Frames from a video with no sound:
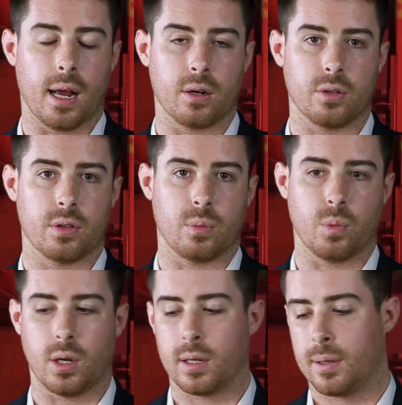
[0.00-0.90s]
and
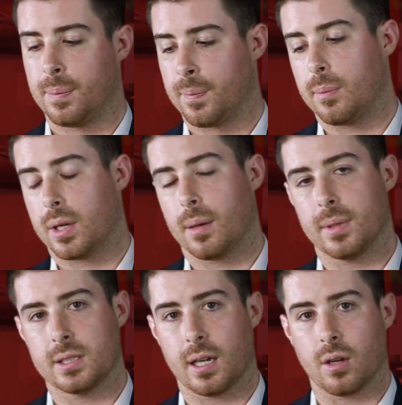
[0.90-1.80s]
algorithm work. You can
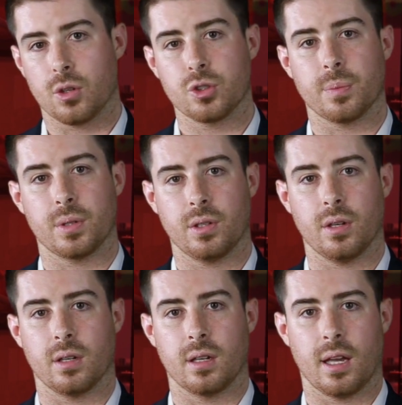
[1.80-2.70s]
become a tech
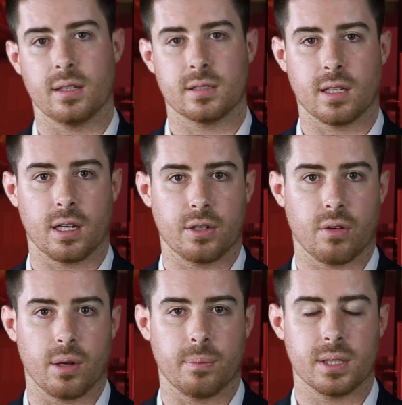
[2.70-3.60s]
entrepreneur and start
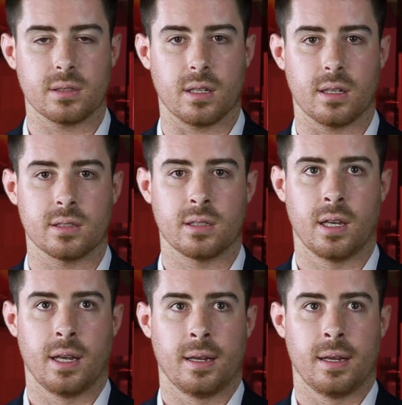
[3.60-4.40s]
your own business.